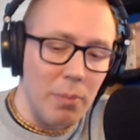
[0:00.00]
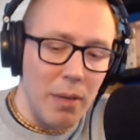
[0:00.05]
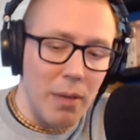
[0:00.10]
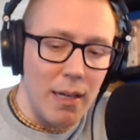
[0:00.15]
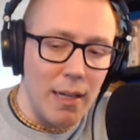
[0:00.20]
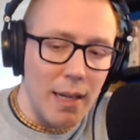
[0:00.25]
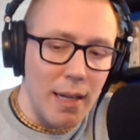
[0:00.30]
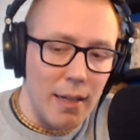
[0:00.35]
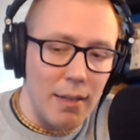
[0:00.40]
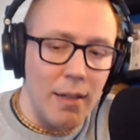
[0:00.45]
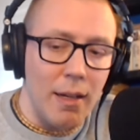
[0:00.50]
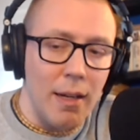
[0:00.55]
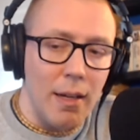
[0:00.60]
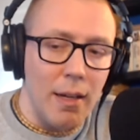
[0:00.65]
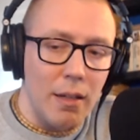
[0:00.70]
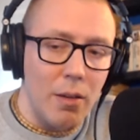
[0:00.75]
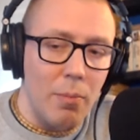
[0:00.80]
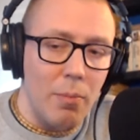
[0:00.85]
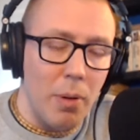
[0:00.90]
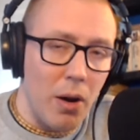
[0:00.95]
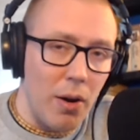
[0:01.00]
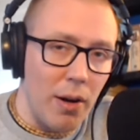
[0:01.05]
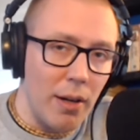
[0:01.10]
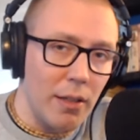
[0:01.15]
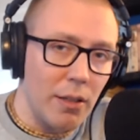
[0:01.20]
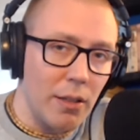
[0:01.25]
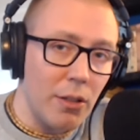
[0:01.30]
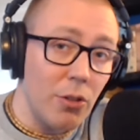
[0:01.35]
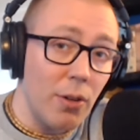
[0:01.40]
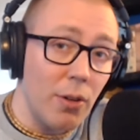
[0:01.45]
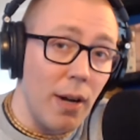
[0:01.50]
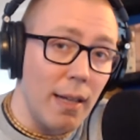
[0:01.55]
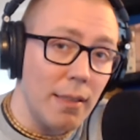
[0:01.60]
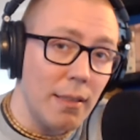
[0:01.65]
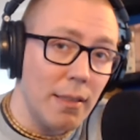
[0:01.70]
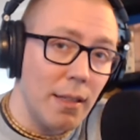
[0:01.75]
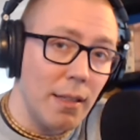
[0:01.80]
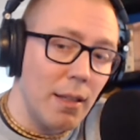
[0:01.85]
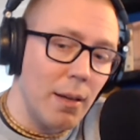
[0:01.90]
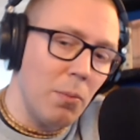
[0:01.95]
And again, comparing and
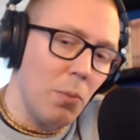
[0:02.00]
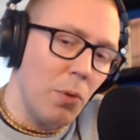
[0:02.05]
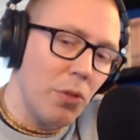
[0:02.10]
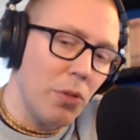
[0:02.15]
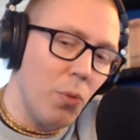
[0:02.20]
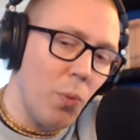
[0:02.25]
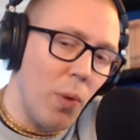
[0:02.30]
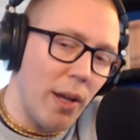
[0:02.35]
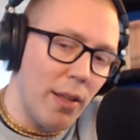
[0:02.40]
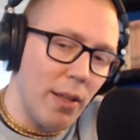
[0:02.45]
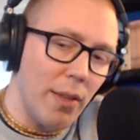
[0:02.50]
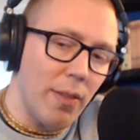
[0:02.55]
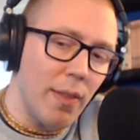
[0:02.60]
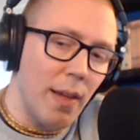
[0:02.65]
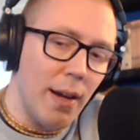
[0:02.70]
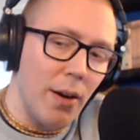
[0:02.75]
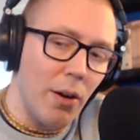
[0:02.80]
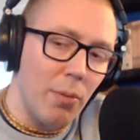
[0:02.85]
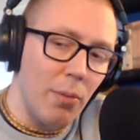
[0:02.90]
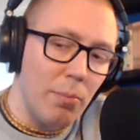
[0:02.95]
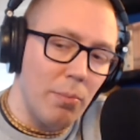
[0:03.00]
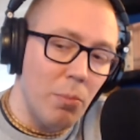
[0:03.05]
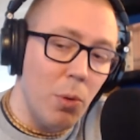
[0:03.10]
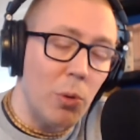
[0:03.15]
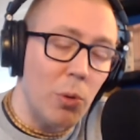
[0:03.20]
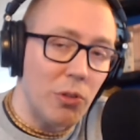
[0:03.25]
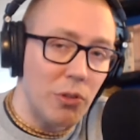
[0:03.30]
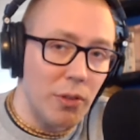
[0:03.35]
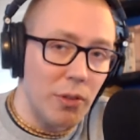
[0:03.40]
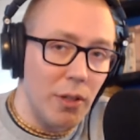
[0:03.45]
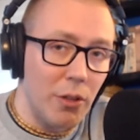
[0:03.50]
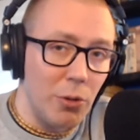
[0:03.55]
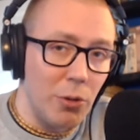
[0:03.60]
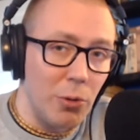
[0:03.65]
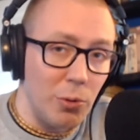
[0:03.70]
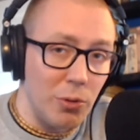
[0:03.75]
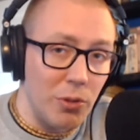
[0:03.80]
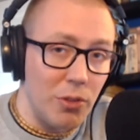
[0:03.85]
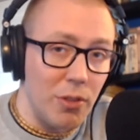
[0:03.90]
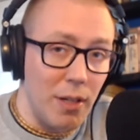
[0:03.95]
contrasting them with the way that they are mostly
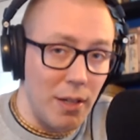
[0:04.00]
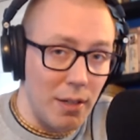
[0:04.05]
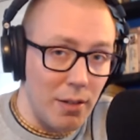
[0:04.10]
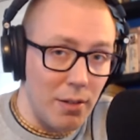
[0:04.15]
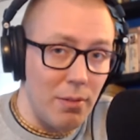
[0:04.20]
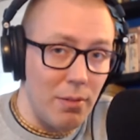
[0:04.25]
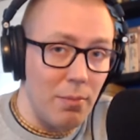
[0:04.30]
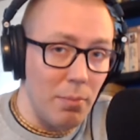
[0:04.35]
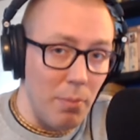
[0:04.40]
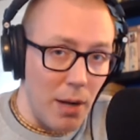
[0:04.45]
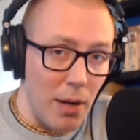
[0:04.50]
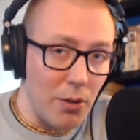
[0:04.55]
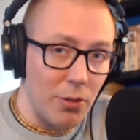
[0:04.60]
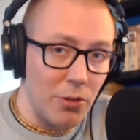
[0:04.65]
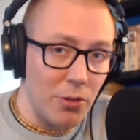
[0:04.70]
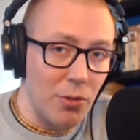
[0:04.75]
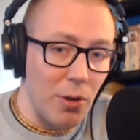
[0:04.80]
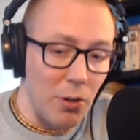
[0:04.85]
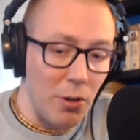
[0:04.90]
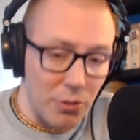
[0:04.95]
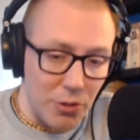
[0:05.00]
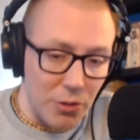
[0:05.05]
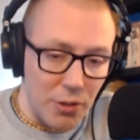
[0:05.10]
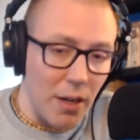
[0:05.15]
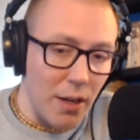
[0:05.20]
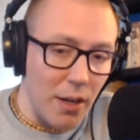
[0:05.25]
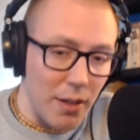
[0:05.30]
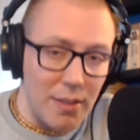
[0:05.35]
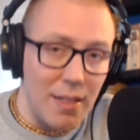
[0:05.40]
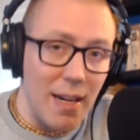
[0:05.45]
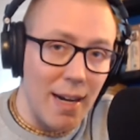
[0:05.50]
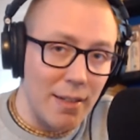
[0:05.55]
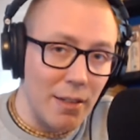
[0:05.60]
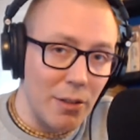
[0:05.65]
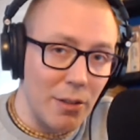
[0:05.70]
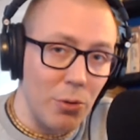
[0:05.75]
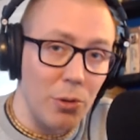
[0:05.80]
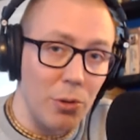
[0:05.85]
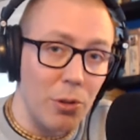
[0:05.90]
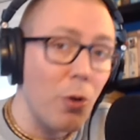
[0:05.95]
used in modern astrology on a
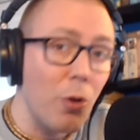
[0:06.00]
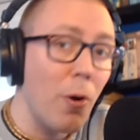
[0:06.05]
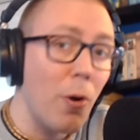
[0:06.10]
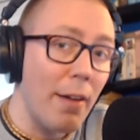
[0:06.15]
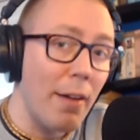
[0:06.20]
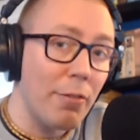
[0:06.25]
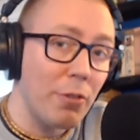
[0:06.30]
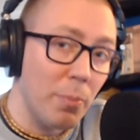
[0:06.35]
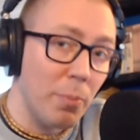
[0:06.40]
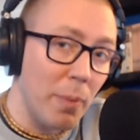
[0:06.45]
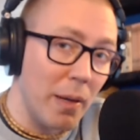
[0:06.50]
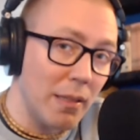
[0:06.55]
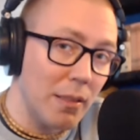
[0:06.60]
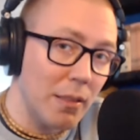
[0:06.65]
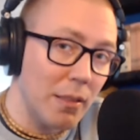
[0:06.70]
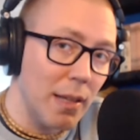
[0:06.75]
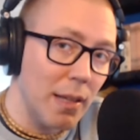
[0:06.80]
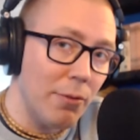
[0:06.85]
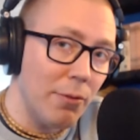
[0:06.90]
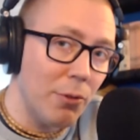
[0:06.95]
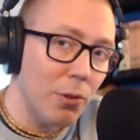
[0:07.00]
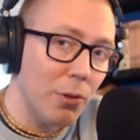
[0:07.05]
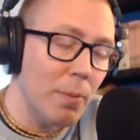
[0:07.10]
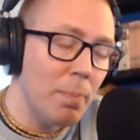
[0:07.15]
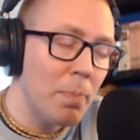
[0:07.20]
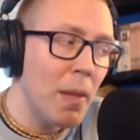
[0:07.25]
technical or craft-based level.